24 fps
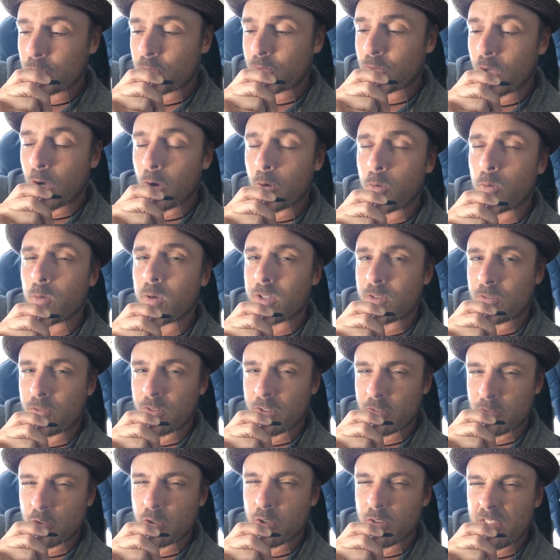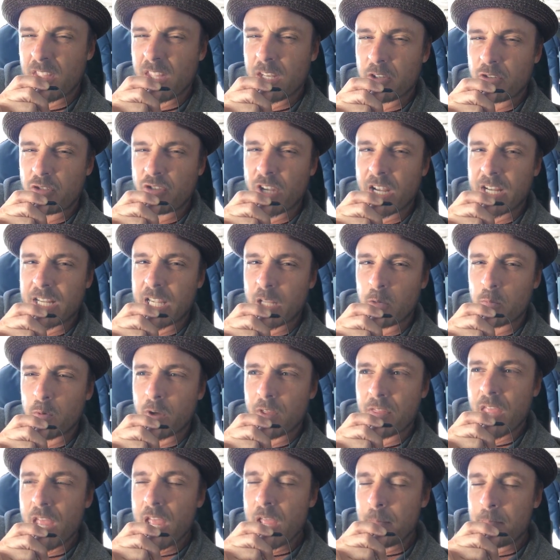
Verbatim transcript: So it's a good thing to check in with.